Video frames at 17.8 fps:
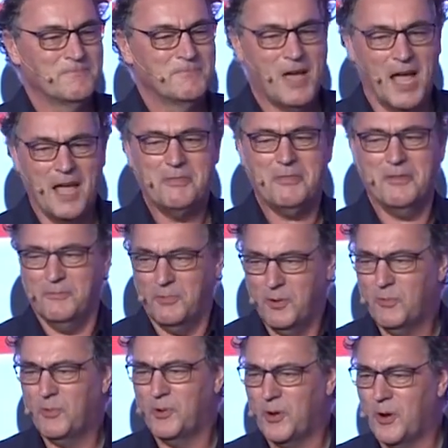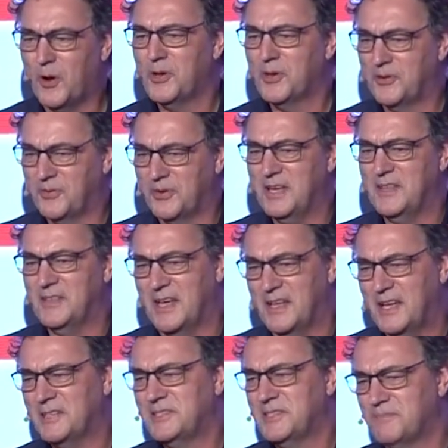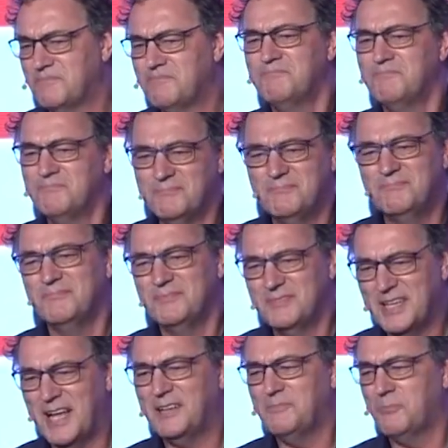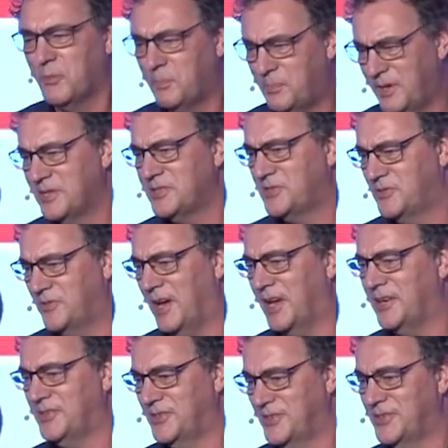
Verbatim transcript: I think we would all agree that that's, that would be a stretch,